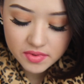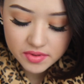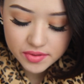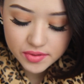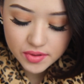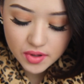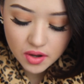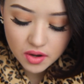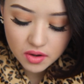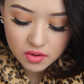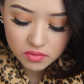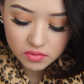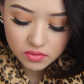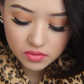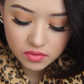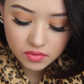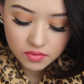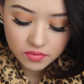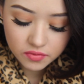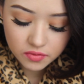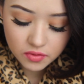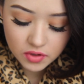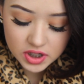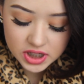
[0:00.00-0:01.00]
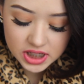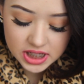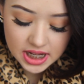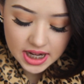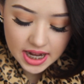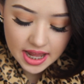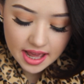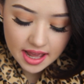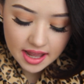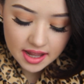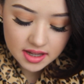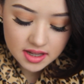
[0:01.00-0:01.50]
So for
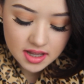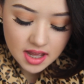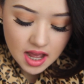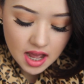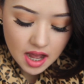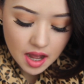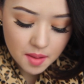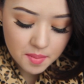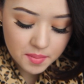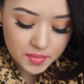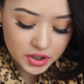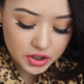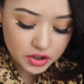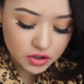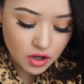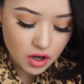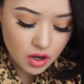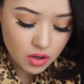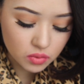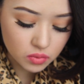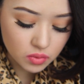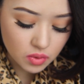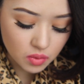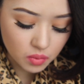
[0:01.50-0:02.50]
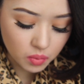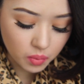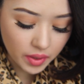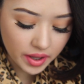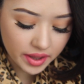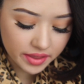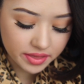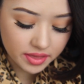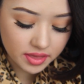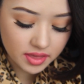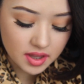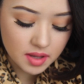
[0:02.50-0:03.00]
today, I'm going to go
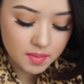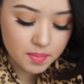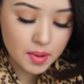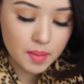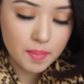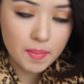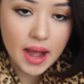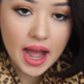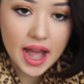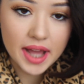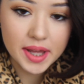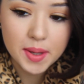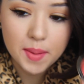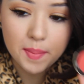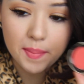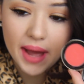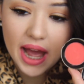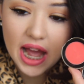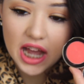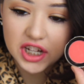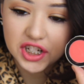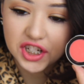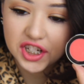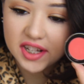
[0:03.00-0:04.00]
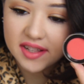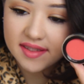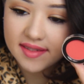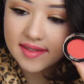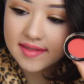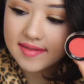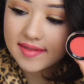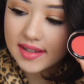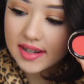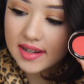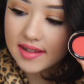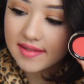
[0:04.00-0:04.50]
with the Papaya Passion
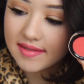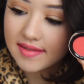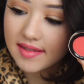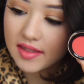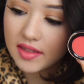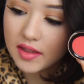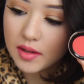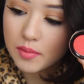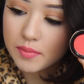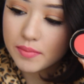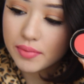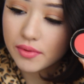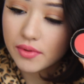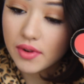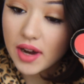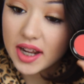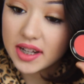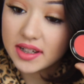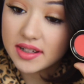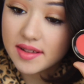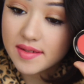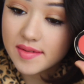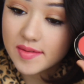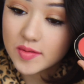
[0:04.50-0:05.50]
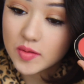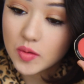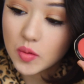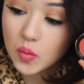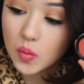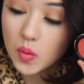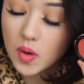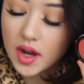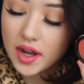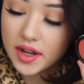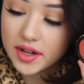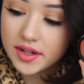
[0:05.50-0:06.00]
since it is the brightest
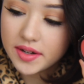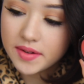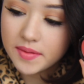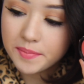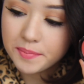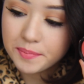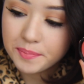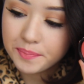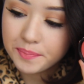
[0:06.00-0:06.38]
one.